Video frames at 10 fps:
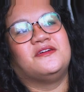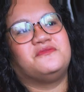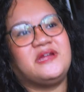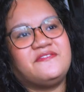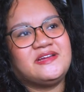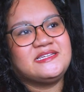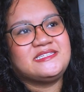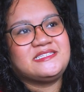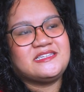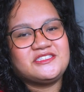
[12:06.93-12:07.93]
Reva is
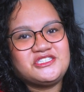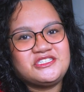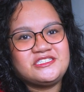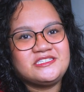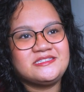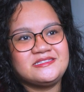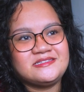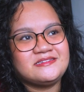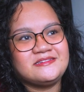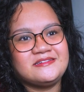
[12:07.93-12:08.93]
such
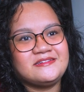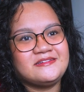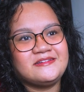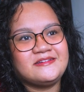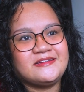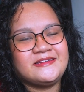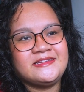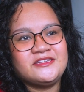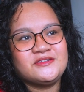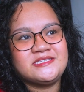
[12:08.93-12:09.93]
just an
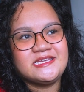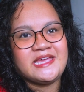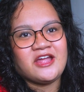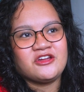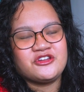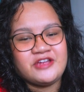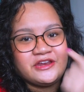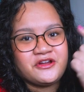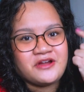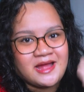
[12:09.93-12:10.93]
interesting character in
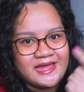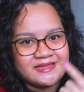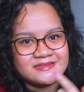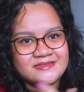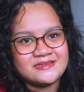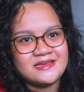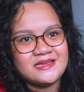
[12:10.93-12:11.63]
her eyes.